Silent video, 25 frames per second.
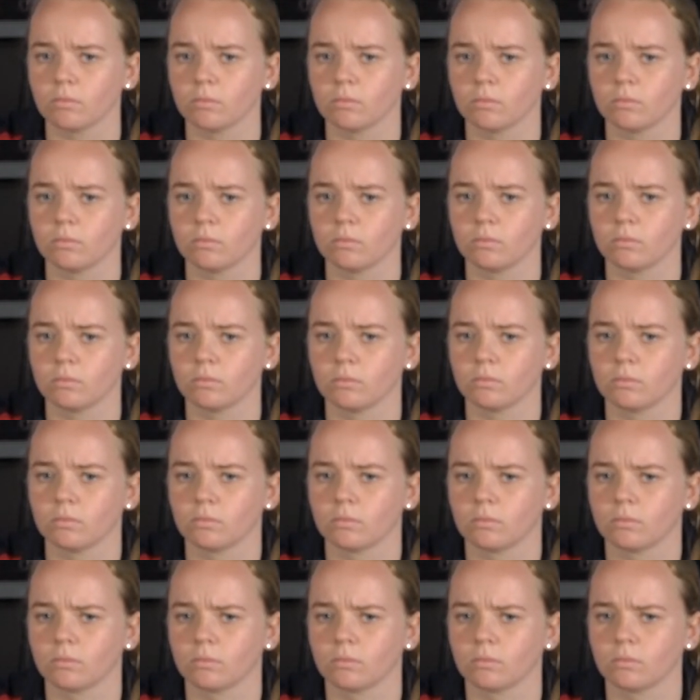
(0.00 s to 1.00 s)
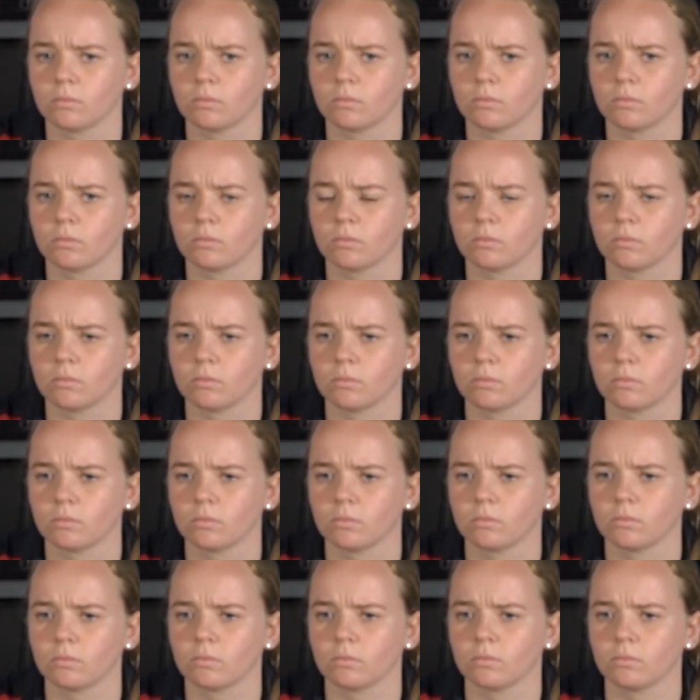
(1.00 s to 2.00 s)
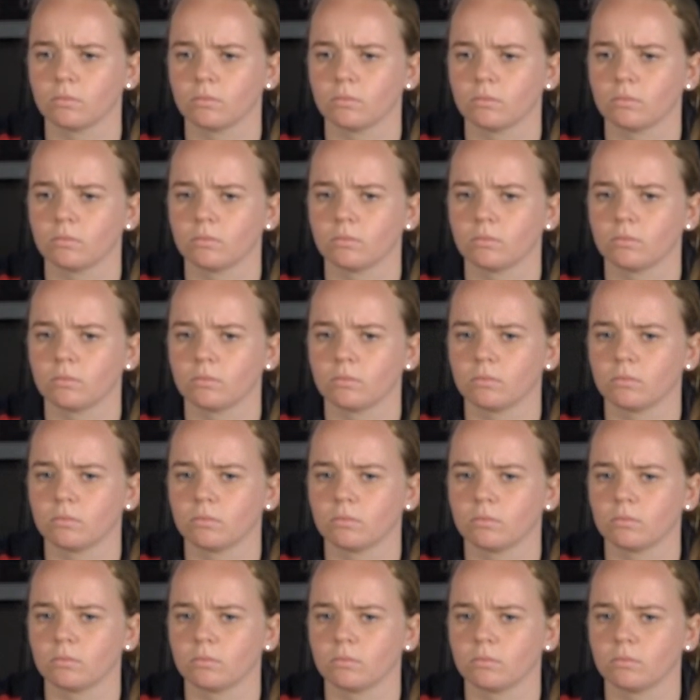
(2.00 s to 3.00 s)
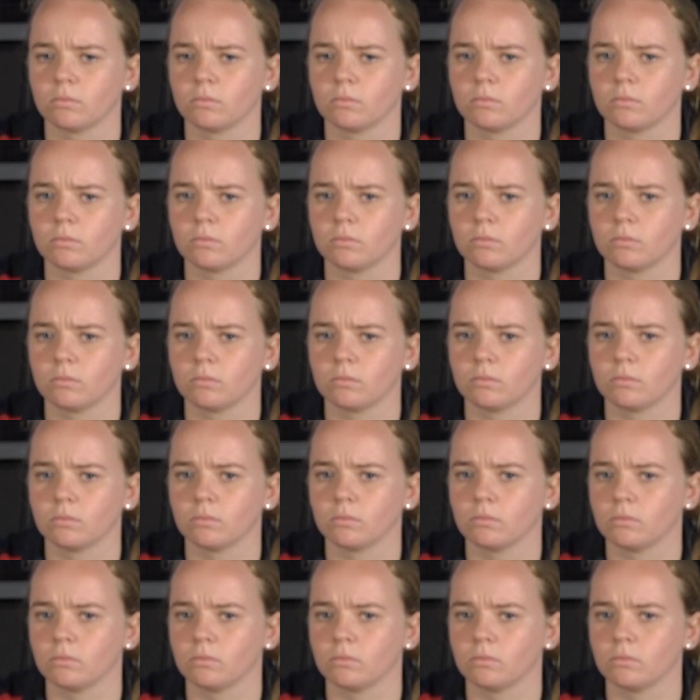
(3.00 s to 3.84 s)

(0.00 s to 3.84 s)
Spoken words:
[no speech]